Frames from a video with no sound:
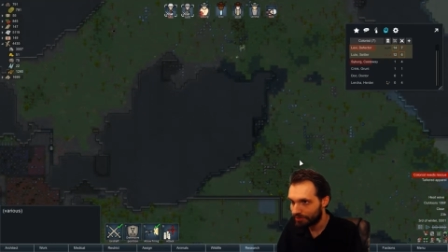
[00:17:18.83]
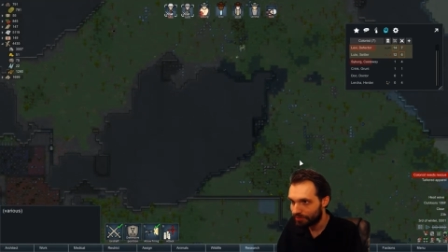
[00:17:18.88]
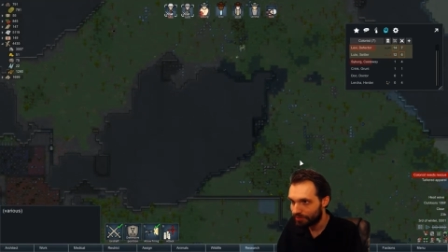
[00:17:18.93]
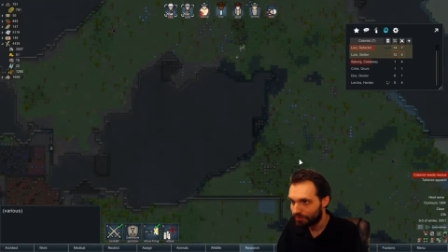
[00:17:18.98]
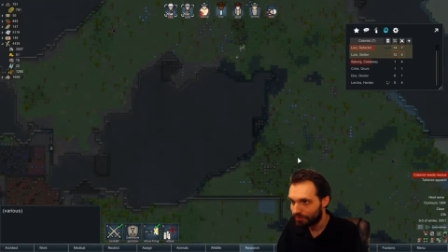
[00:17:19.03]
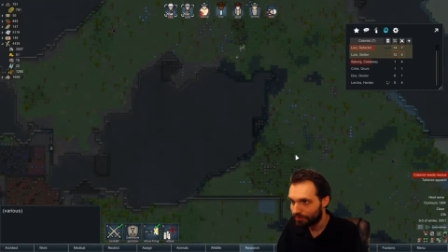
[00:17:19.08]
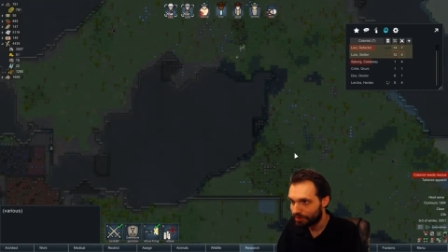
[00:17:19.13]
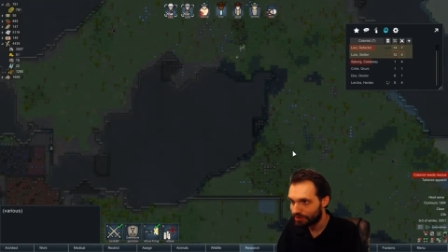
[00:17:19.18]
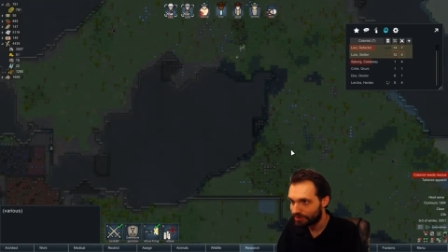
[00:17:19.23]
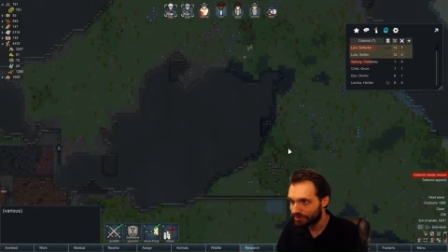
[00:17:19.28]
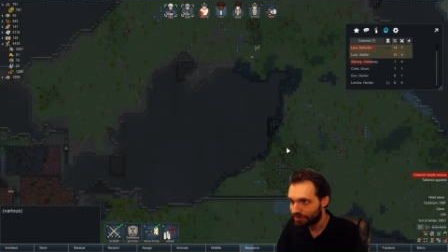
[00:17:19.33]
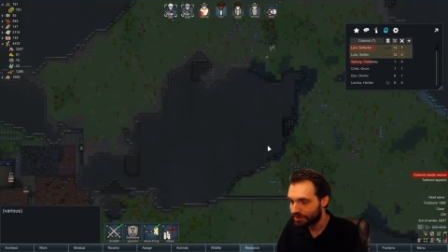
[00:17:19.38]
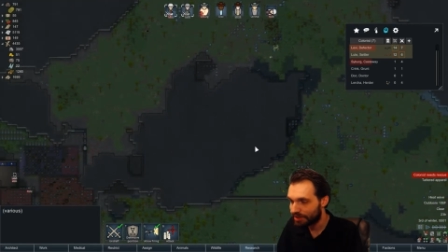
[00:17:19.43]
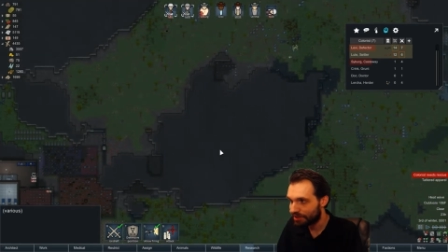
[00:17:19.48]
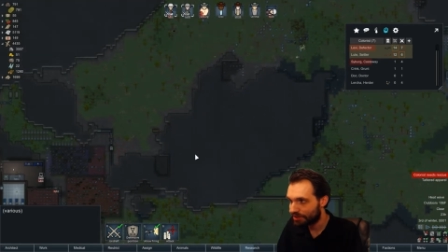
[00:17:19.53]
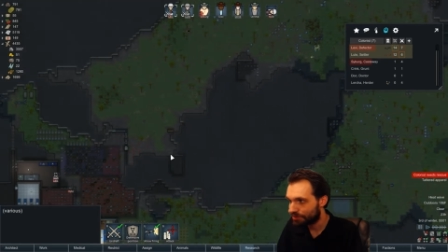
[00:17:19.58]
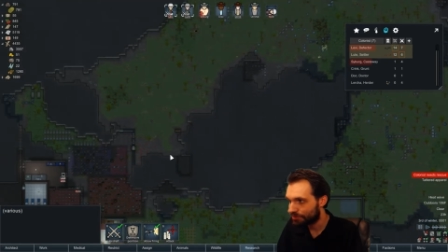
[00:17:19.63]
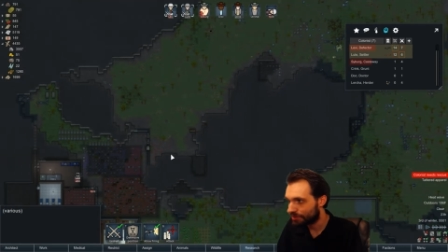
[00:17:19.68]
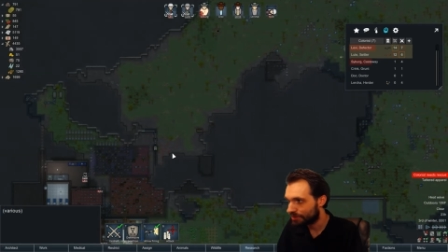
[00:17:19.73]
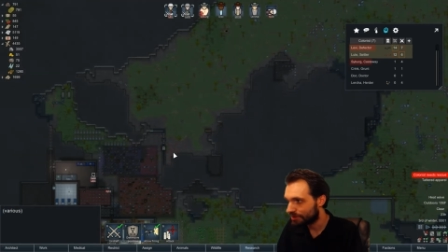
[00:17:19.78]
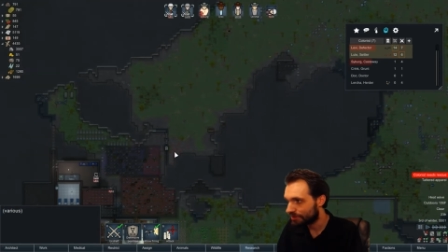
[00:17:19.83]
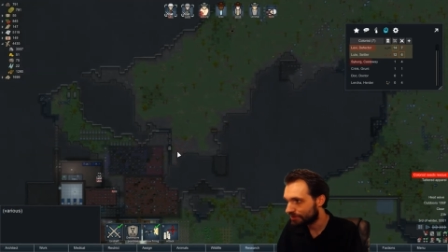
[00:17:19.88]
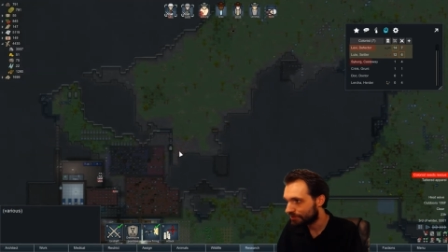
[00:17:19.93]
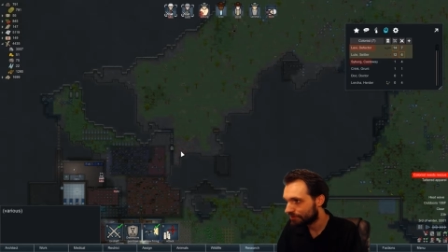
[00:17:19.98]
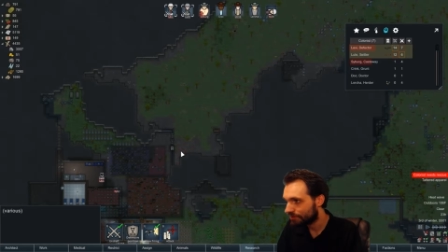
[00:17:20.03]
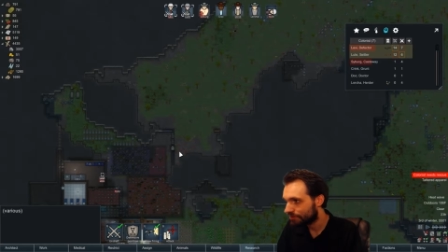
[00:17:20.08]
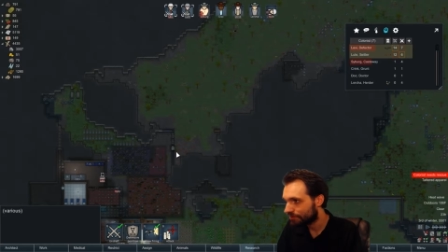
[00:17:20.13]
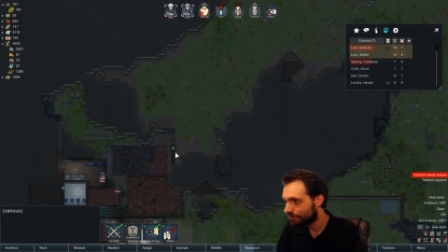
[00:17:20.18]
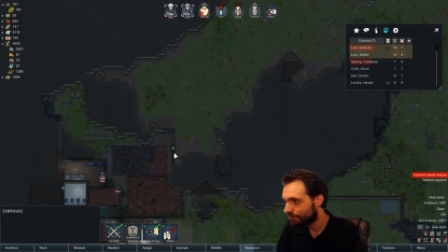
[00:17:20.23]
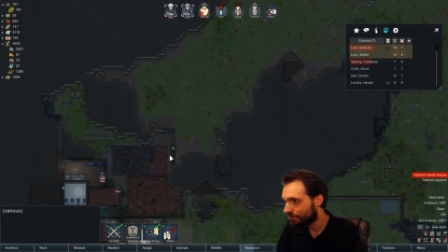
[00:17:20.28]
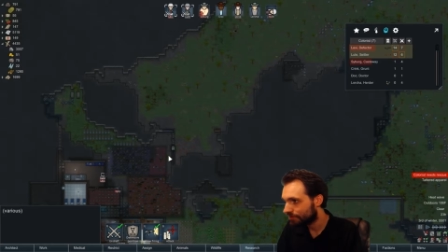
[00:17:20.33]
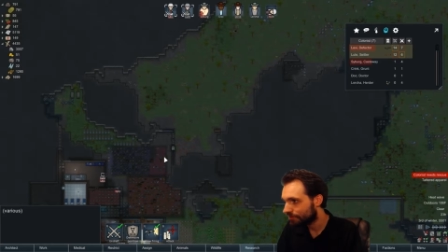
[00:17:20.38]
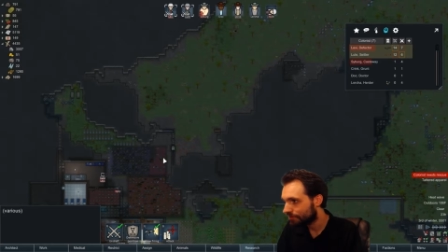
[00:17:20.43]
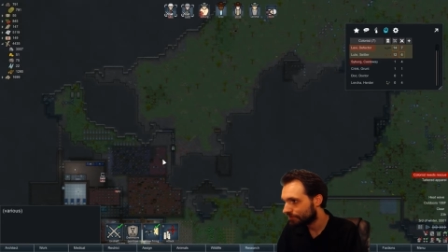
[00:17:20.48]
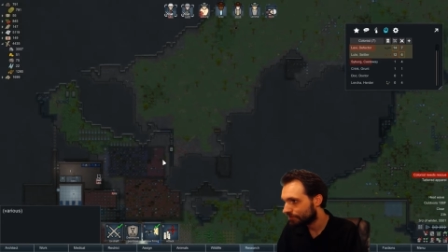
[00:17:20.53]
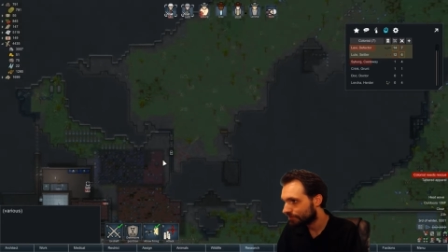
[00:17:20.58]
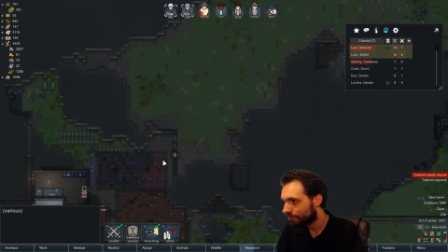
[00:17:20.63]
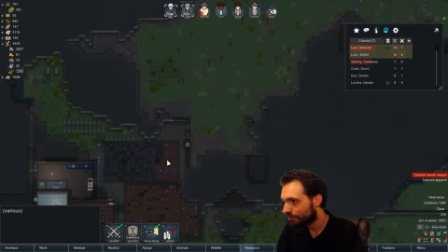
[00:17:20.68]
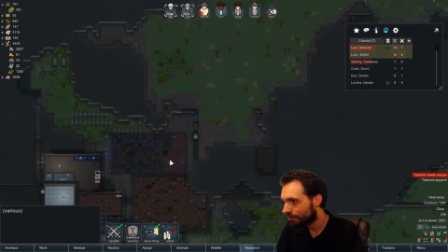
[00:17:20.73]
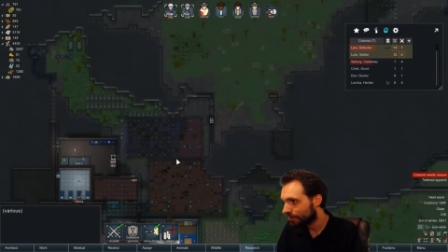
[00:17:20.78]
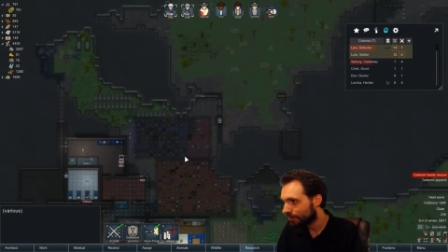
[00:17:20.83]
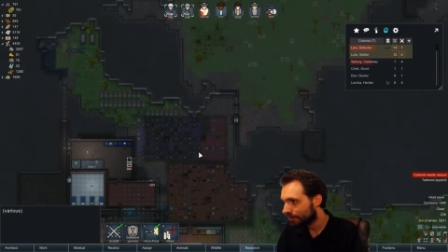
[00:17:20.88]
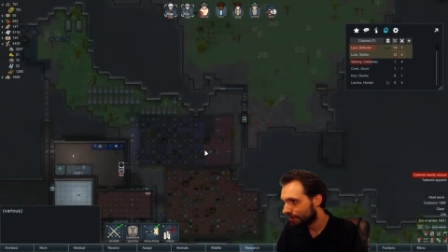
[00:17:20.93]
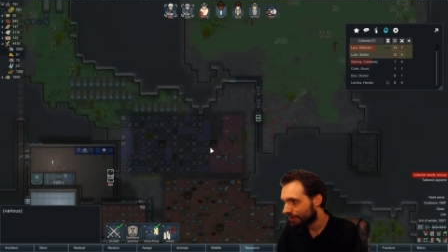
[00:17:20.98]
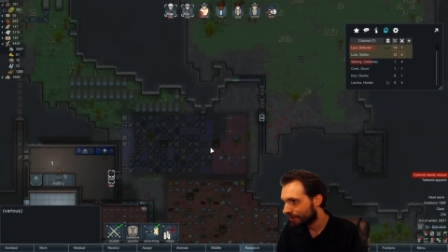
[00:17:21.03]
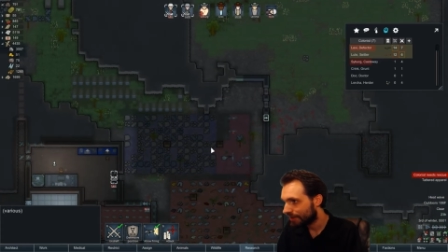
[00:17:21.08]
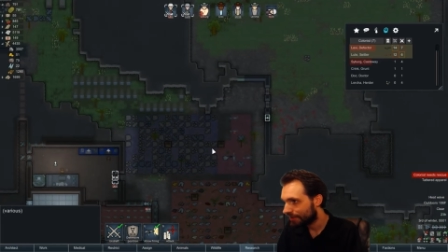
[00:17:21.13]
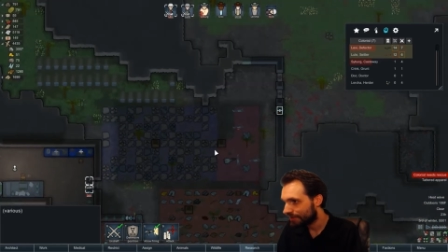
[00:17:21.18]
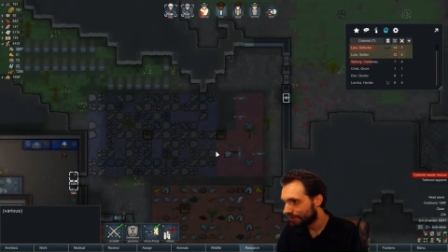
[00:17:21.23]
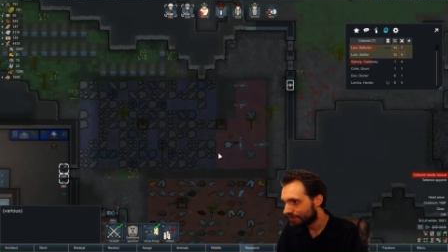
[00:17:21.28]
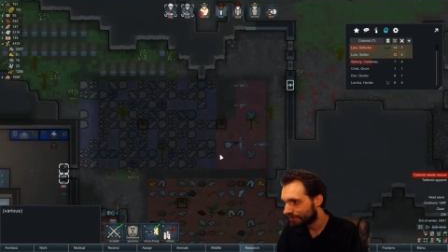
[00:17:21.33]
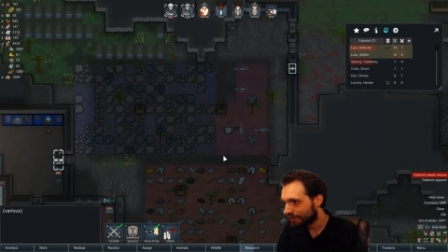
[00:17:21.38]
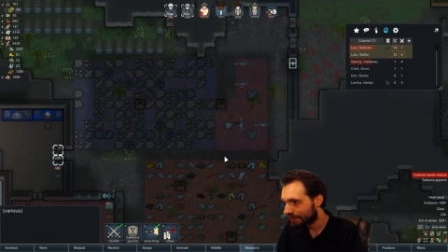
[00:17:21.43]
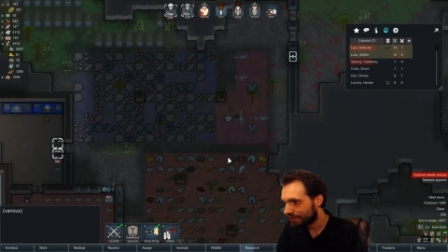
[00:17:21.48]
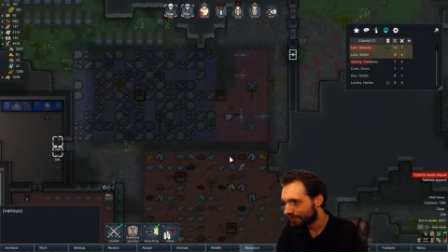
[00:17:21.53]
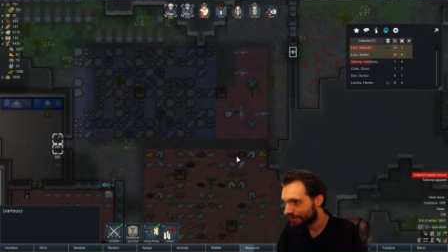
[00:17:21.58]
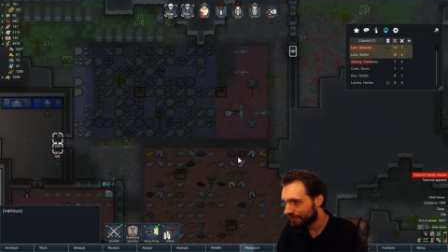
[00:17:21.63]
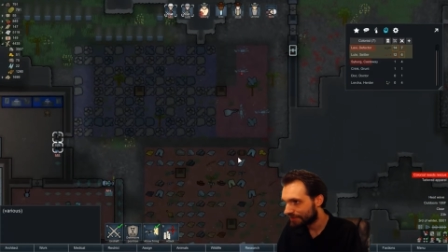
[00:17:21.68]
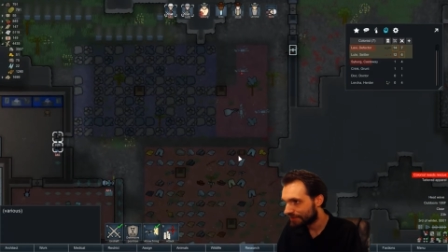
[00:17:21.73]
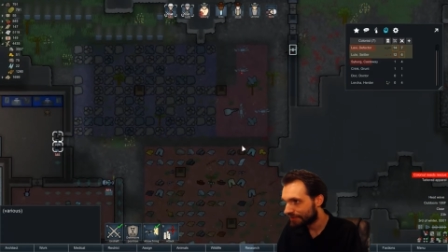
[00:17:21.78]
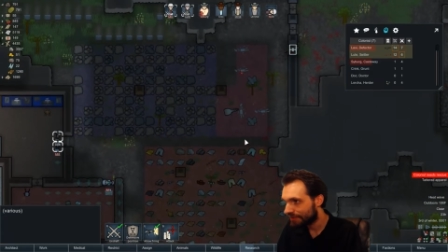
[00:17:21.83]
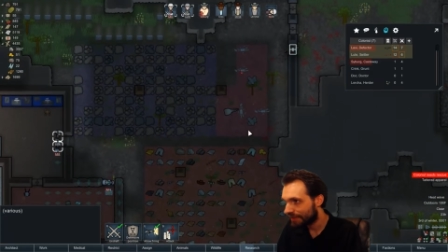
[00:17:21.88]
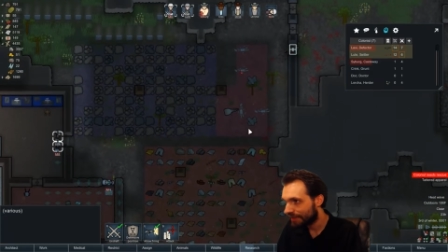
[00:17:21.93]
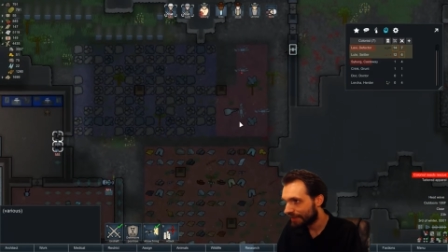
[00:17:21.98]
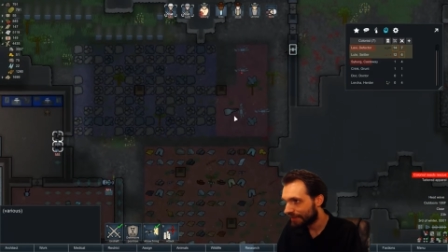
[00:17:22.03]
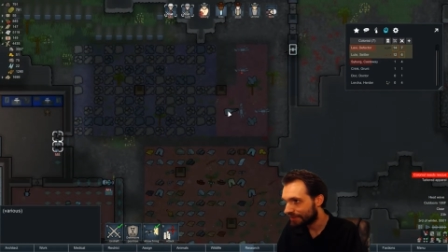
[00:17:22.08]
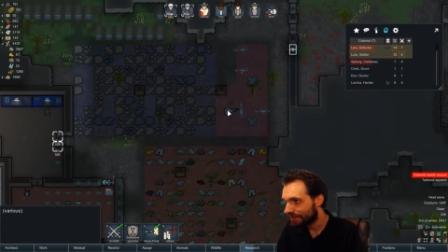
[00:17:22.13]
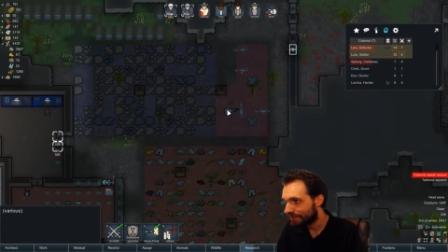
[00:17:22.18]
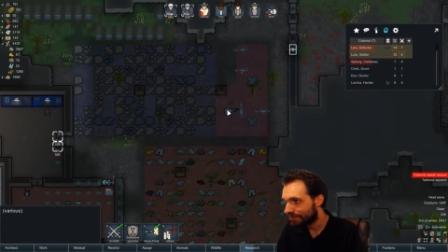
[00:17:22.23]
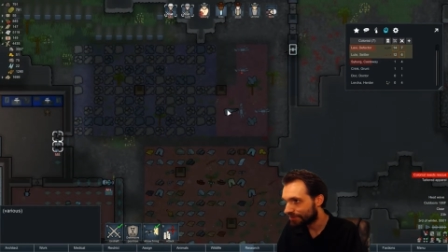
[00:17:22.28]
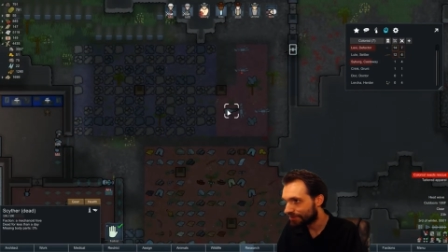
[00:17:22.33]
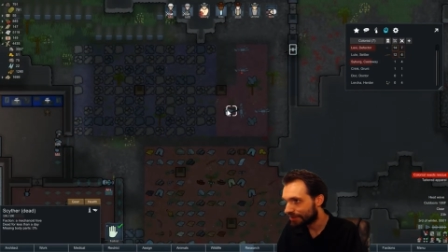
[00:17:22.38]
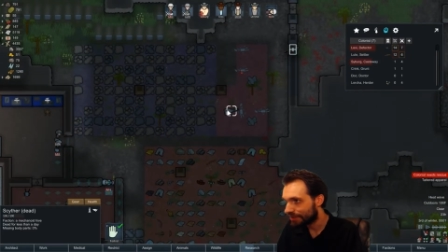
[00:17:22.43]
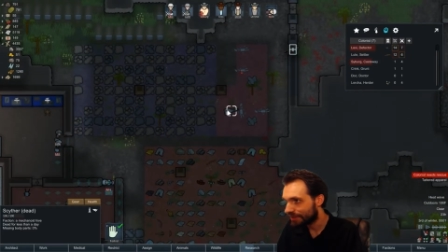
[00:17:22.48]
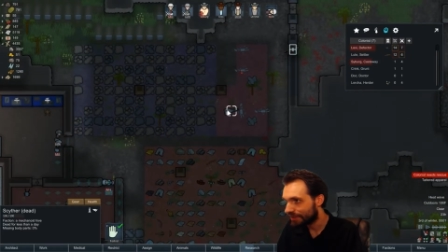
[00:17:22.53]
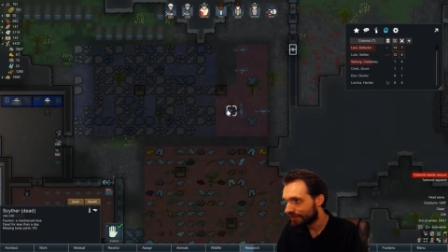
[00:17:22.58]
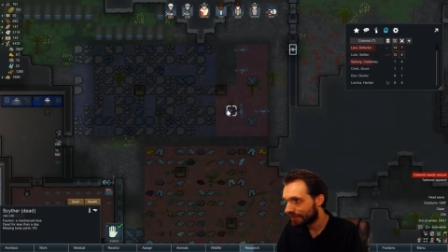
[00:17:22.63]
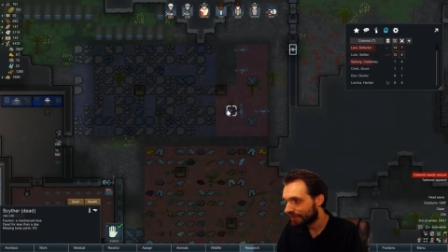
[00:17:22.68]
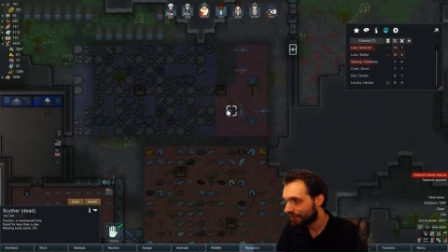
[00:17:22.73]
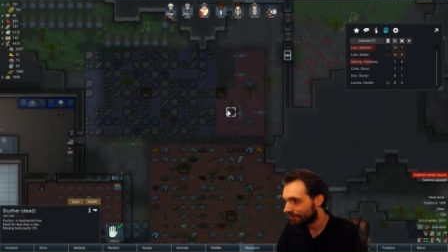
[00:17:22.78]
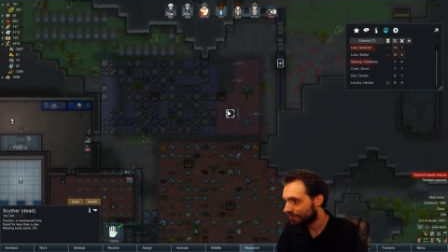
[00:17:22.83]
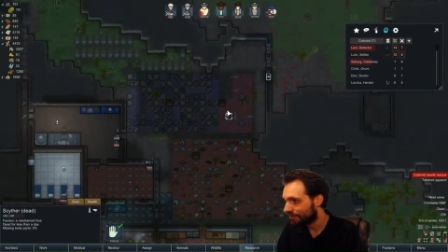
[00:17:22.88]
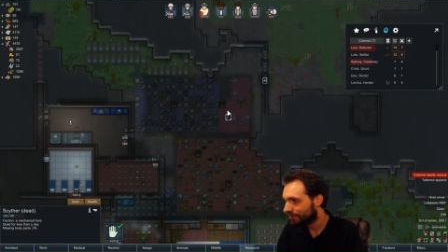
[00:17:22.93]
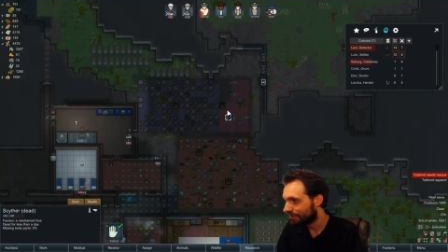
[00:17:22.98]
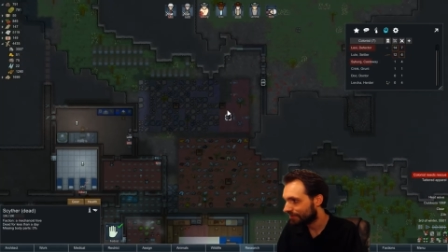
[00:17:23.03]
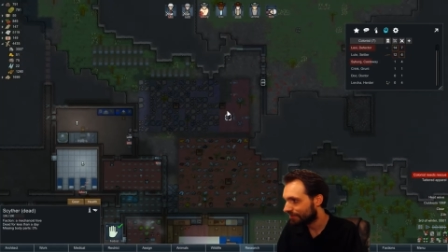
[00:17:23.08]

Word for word: Where's the other one? And this guy's dead, so I can't